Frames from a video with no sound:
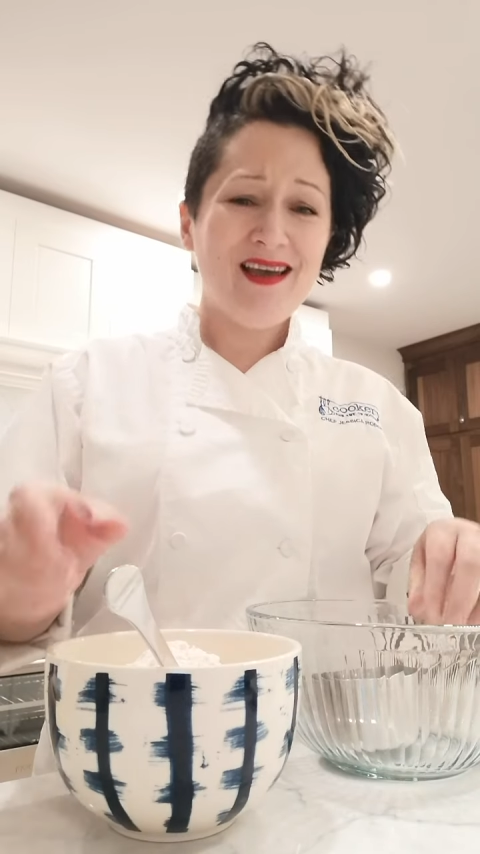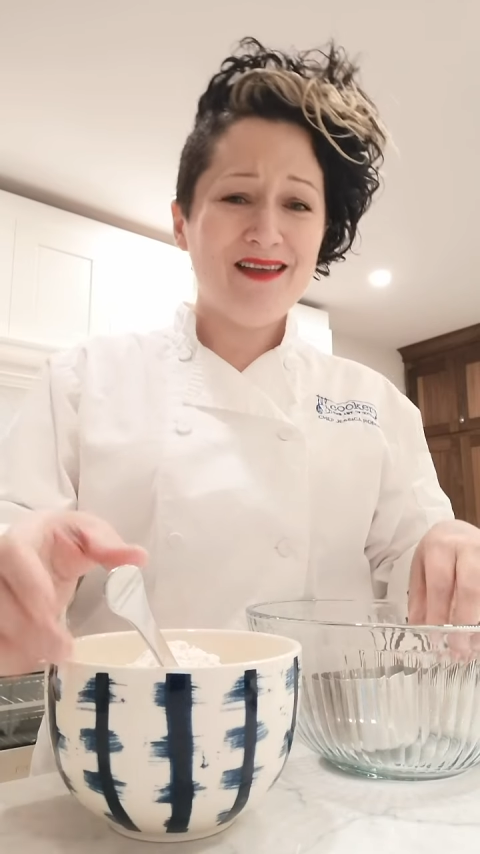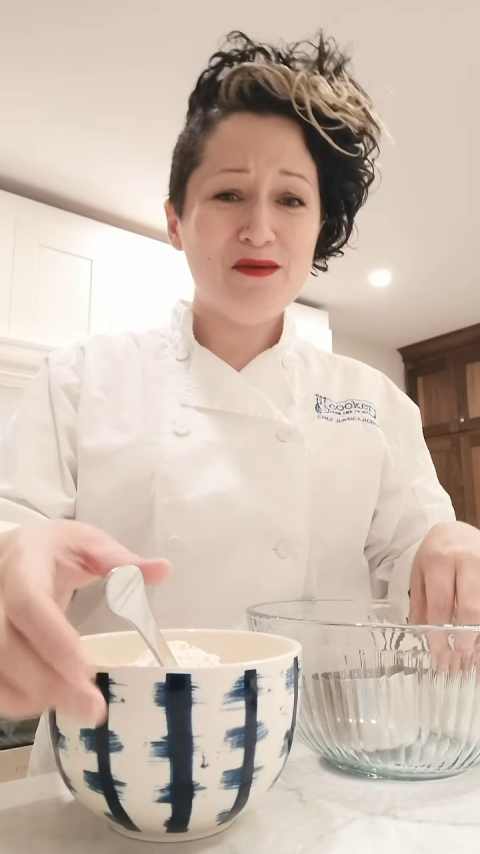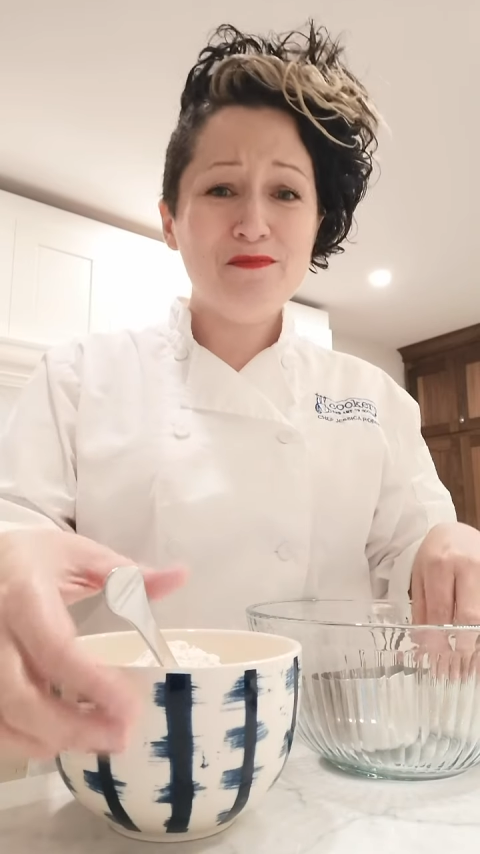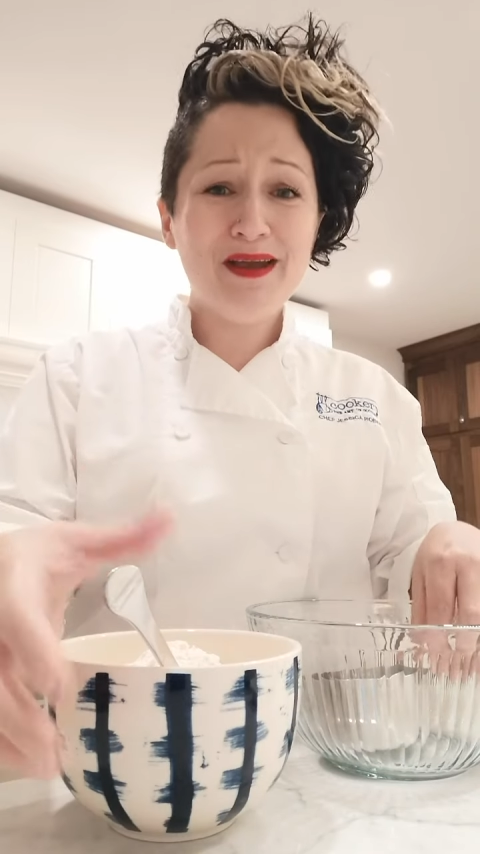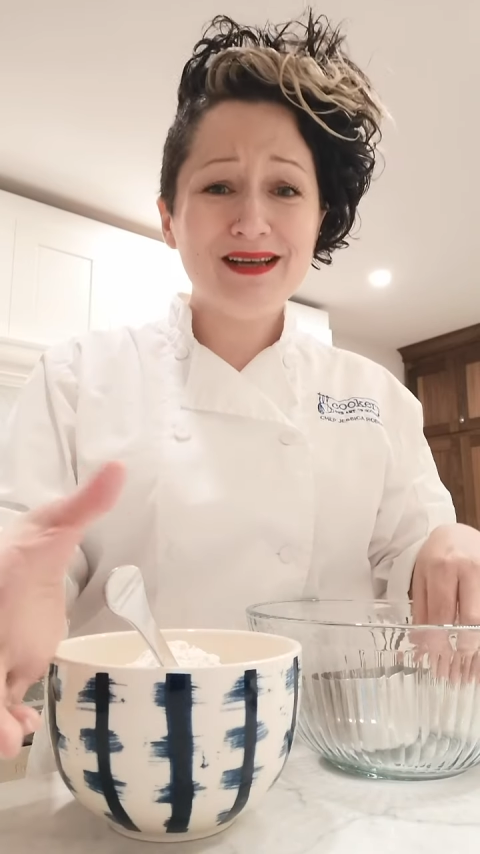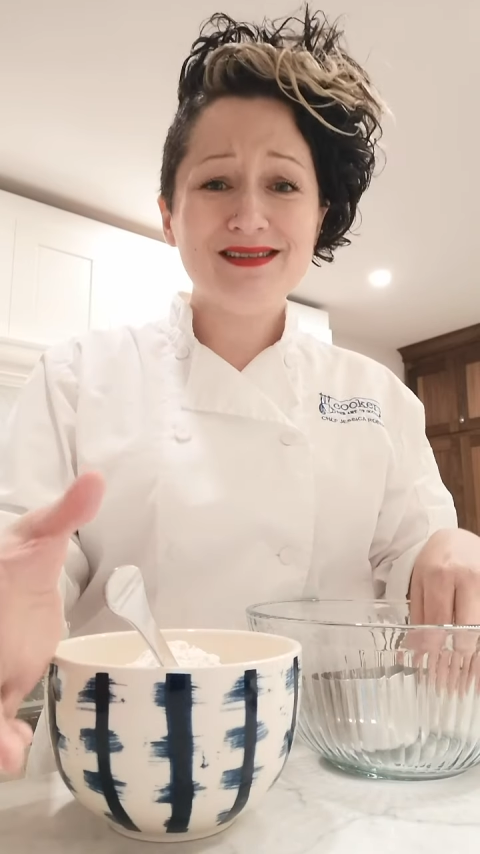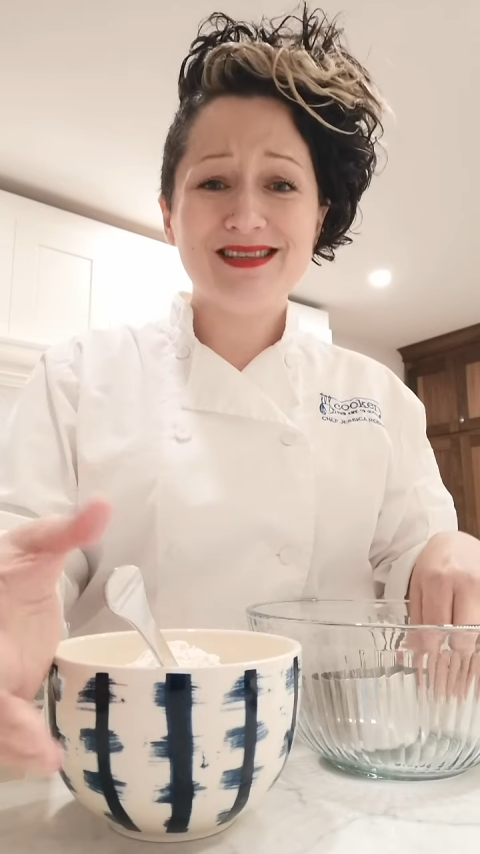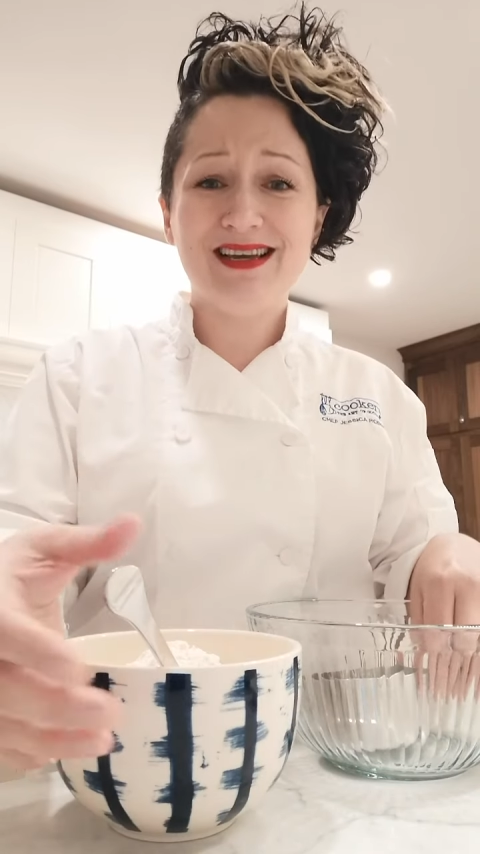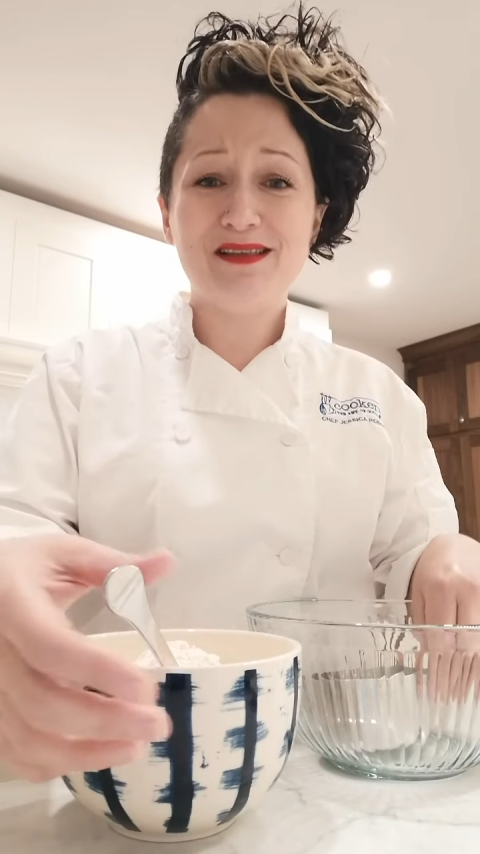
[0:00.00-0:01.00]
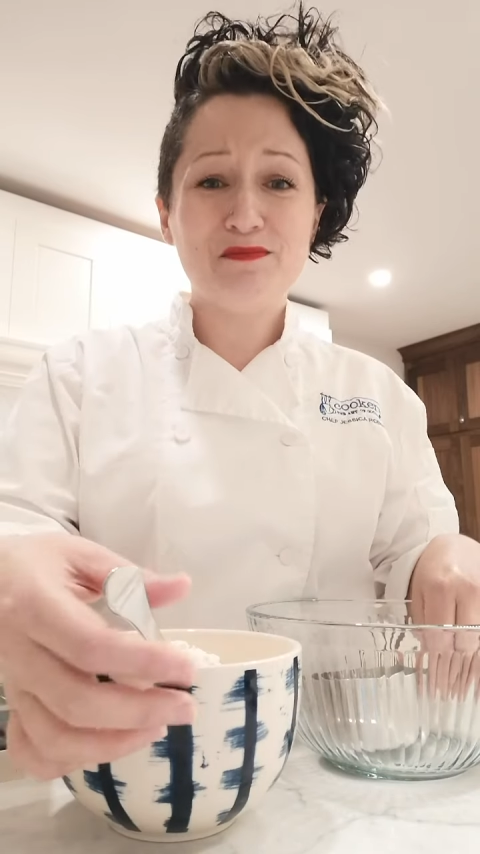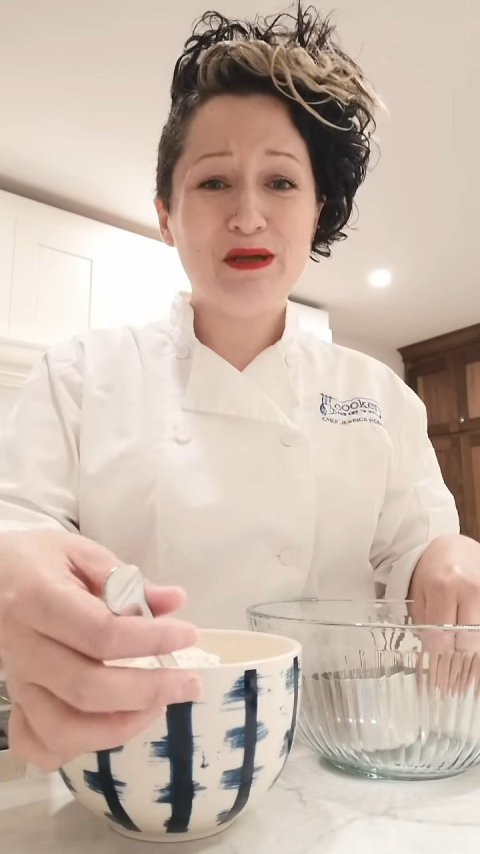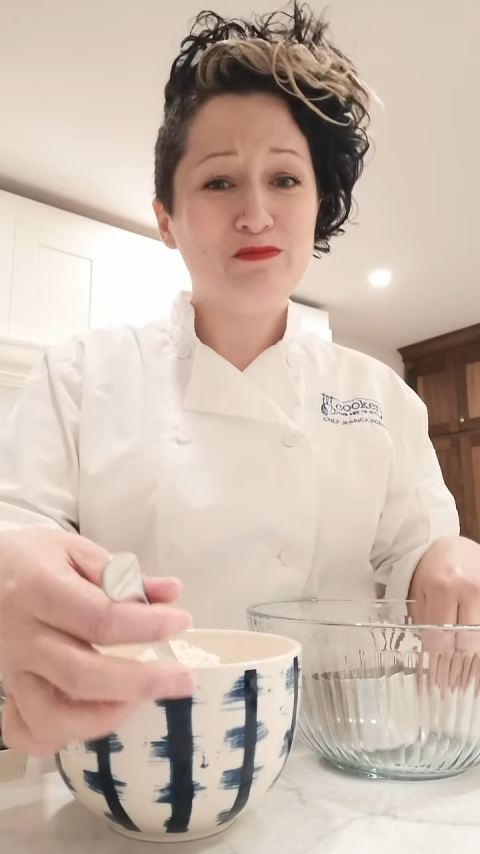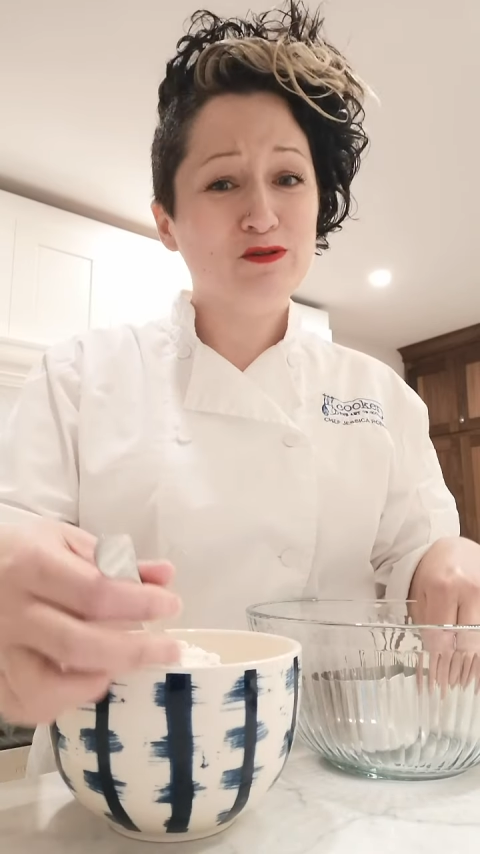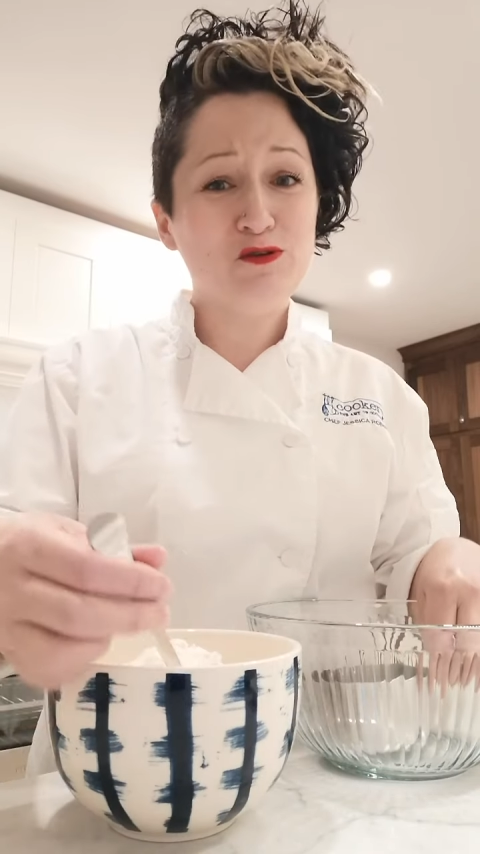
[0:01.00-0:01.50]
And the biggest thing that
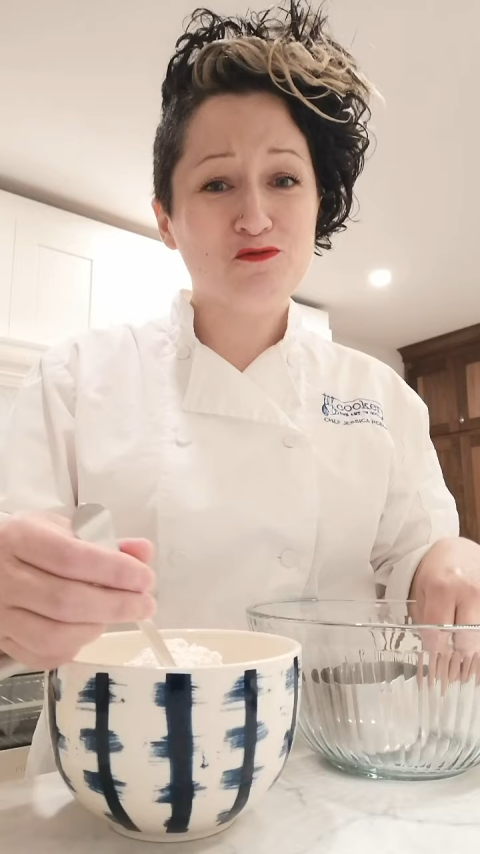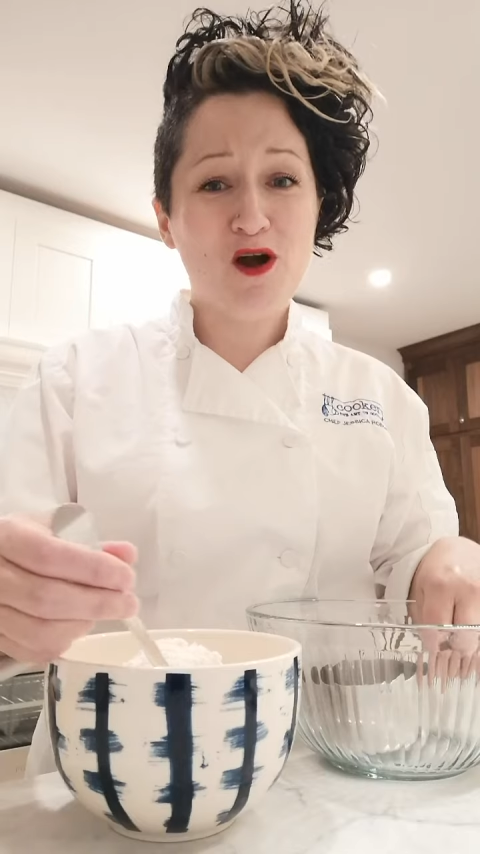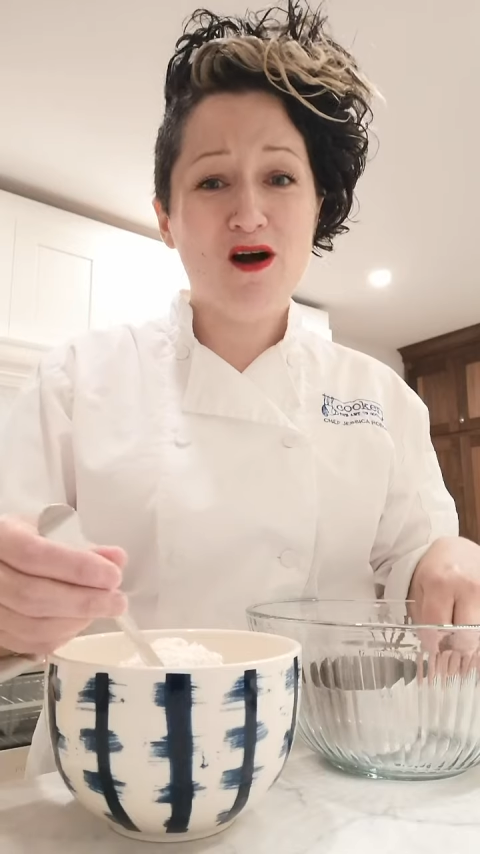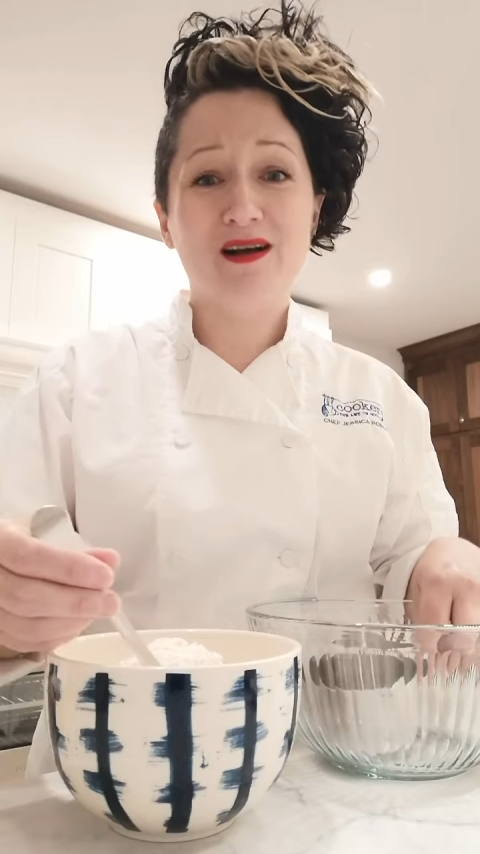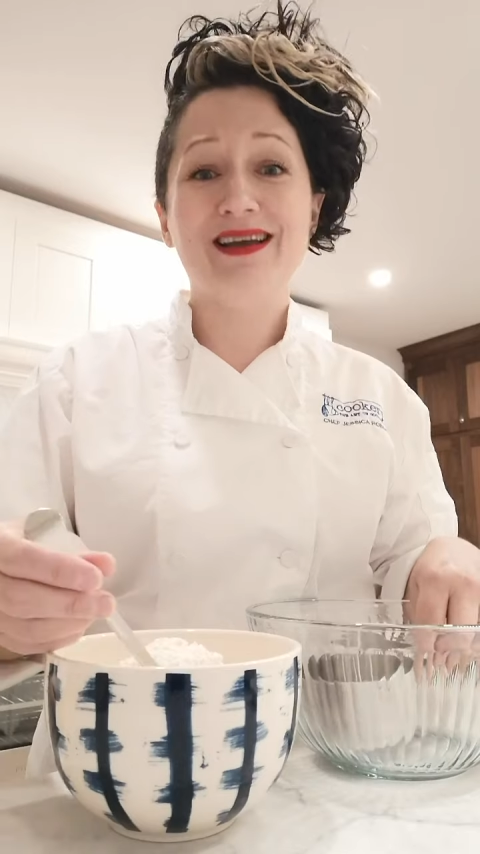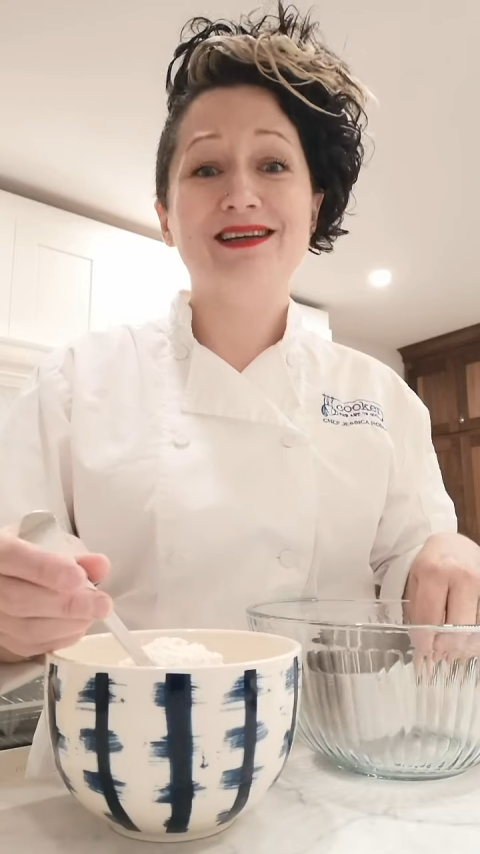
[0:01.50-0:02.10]
people do wrong